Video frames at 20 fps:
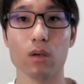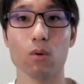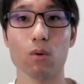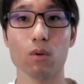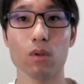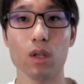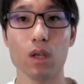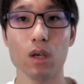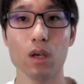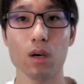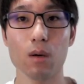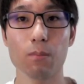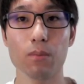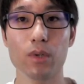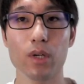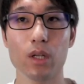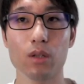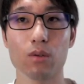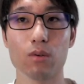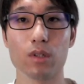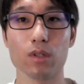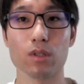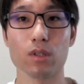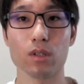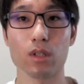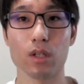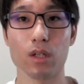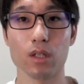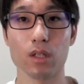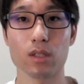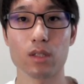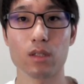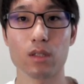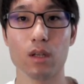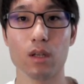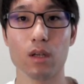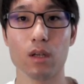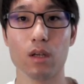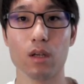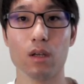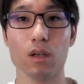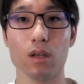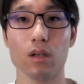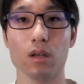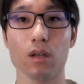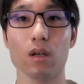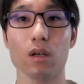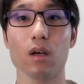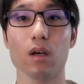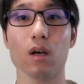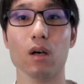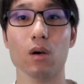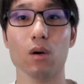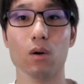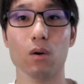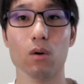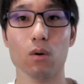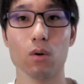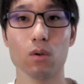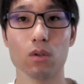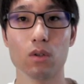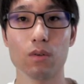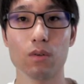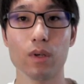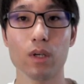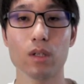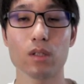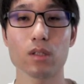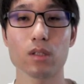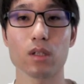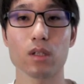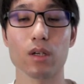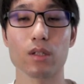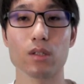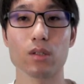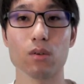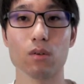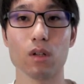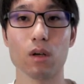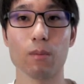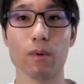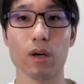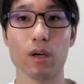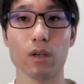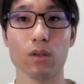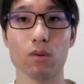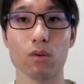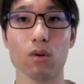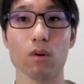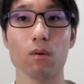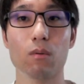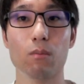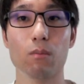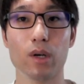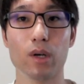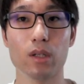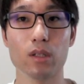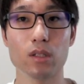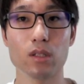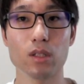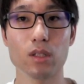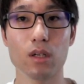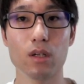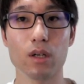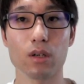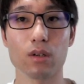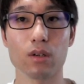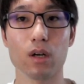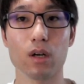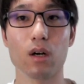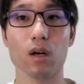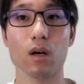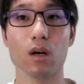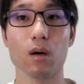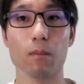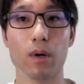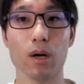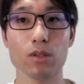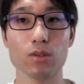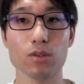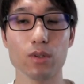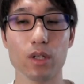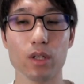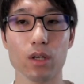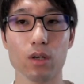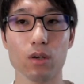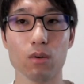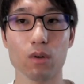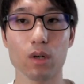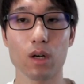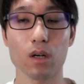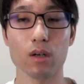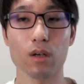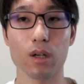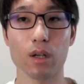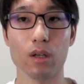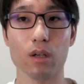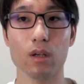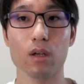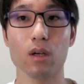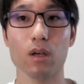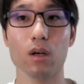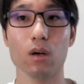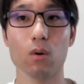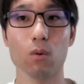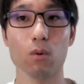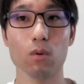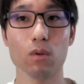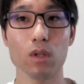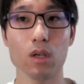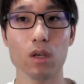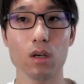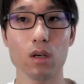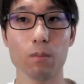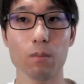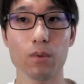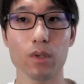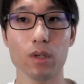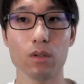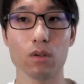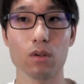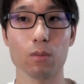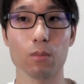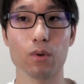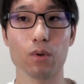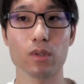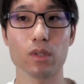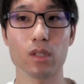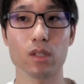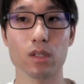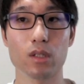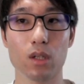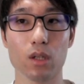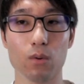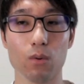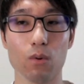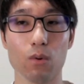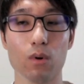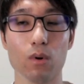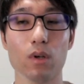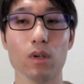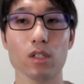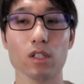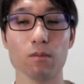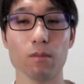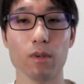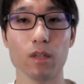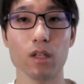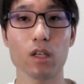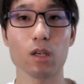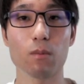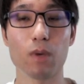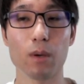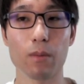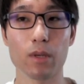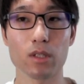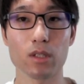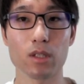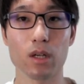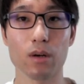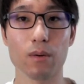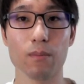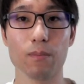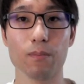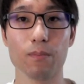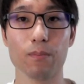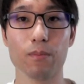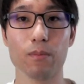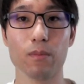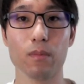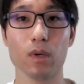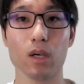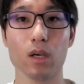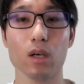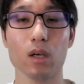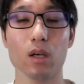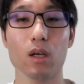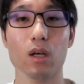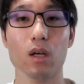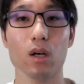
Finally, about OTA updates. We decided branching strategies, versioning control, and OTA updates process and everything when hotfix is needed.